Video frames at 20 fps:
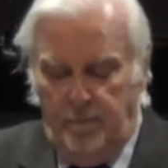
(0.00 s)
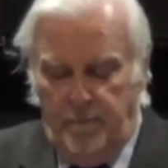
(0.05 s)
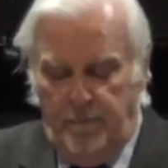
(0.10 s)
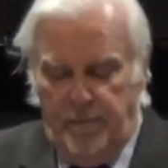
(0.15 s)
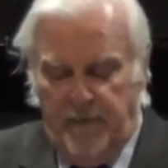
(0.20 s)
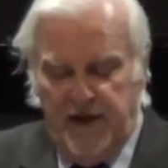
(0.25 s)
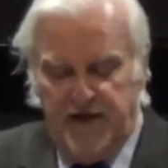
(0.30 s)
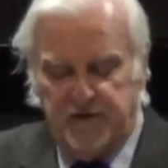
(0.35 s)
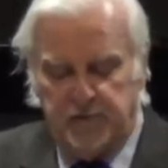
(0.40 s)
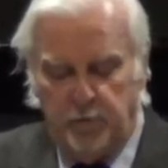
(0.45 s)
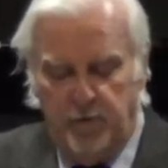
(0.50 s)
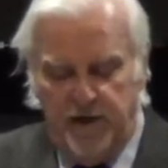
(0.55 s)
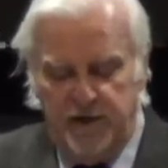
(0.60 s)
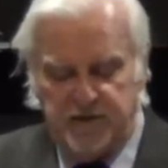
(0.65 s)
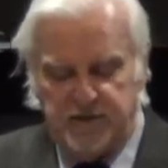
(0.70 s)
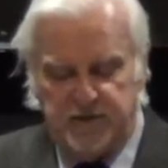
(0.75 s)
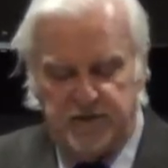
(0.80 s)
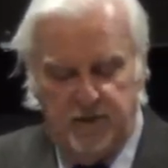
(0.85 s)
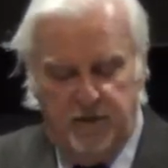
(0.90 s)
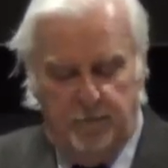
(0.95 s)
They
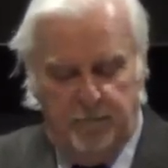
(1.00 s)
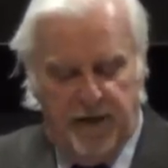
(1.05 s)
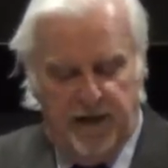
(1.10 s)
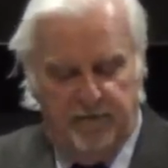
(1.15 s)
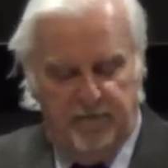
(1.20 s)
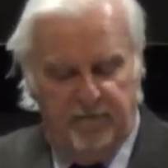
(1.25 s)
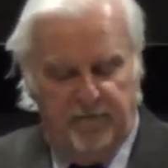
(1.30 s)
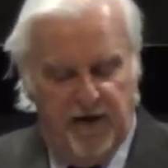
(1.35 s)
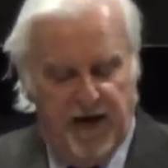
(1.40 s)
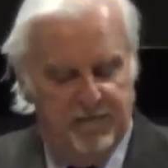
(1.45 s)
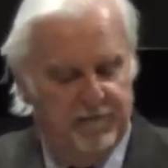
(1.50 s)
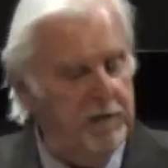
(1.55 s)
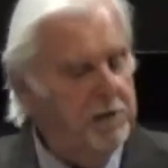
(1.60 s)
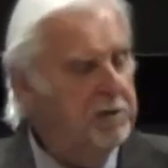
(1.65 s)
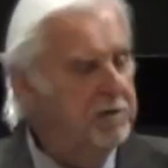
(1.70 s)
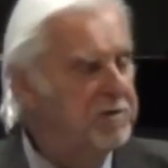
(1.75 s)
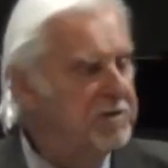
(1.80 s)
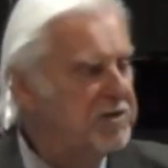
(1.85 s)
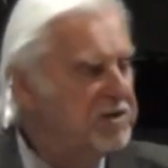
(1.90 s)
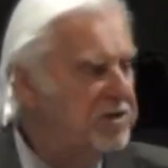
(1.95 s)
traced about
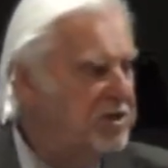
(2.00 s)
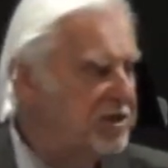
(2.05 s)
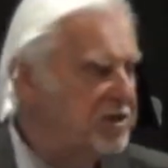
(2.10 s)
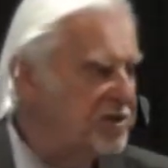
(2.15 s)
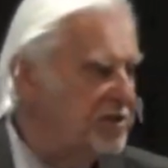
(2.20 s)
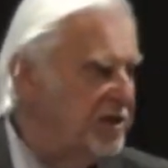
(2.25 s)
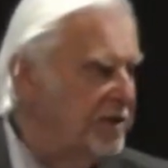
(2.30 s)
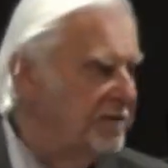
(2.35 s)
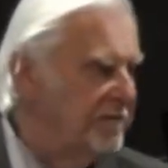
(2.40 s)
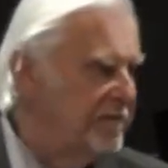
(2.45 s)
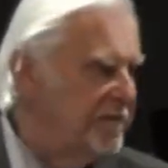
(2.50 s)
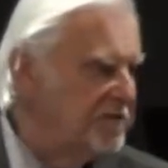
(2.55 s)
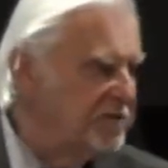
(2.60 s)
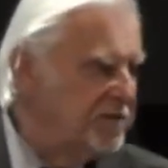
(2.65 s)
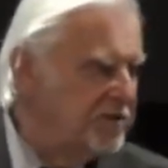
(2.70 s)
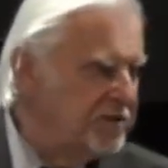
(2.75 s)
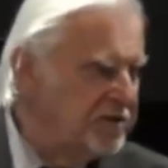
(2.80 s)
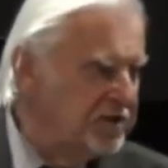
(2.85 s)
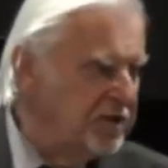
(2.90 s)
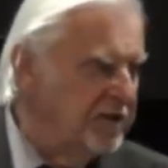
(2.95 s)
560 of his
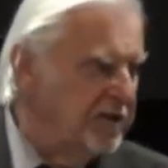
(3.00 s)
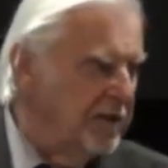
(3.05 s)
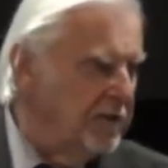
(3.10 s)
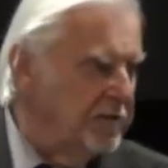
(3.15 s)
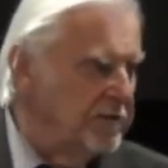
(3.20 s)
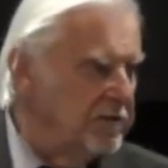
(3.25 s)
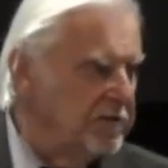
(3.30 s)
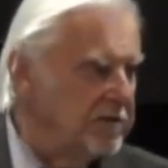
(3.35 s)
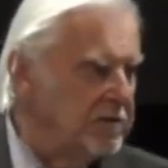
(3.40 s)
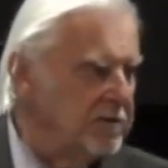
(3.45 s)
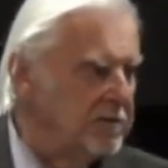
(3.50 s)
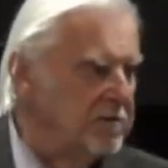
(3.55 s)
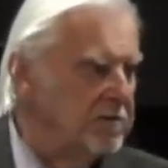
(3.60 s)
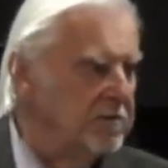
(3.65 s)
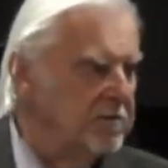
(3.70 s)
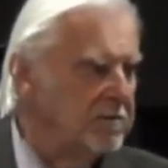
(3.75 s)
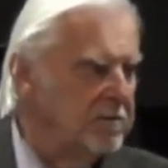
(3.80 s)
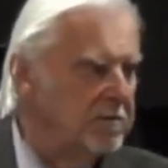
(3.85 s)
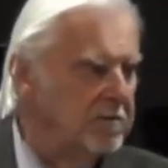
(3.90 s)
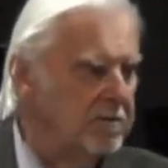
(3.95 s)
descendants.
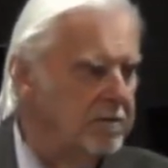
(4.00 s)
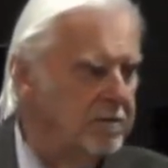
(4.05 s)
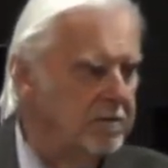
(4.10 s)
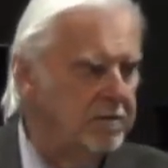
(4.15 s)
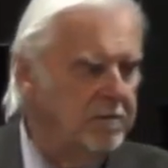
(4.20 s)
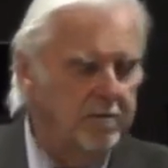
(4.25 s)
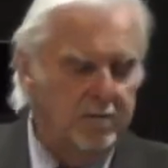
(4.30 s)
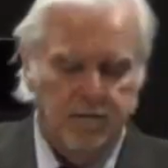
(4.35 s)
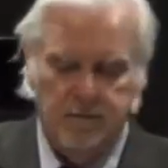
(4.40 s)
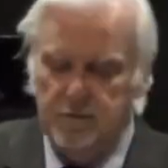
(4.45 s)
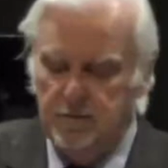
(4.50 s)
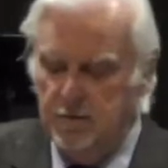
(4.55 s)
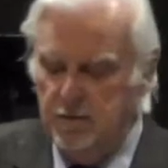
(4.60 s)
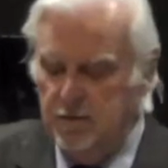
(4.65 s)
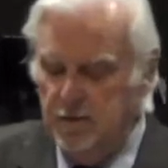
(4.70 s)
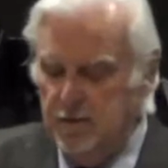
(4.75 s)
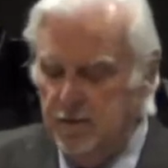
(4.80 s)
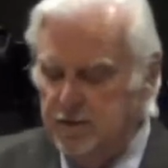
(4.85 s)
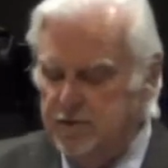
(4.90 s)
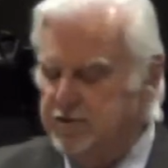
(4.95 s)

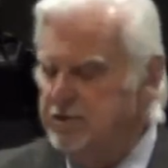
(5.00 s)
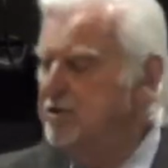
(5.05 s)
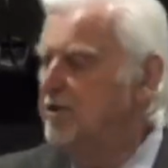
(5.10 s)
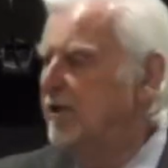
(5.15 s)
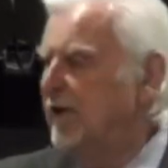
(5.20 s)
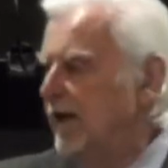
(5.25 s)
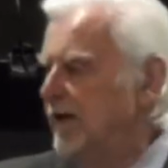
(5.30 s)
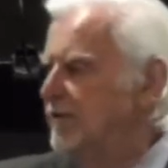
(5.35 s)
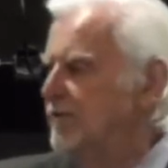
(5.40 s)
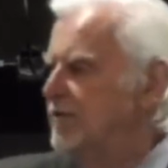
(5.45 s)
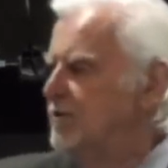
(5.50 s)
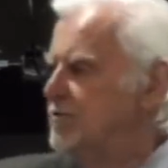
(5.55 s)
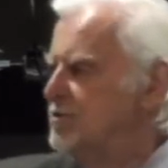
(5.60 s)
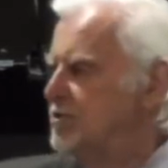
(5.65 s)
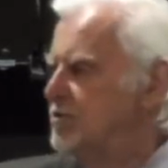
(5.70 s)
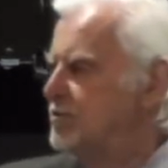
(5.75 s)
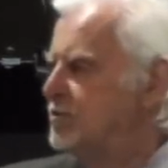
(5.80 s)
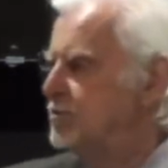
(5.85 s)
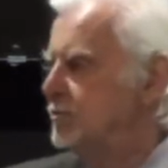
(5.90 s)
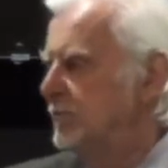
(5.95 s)
This is in the 19th
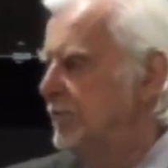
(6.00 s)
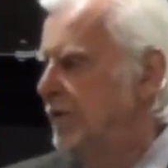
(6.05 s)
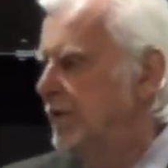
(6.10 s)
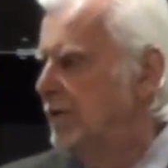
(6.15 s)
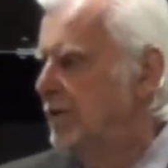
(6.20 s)
century.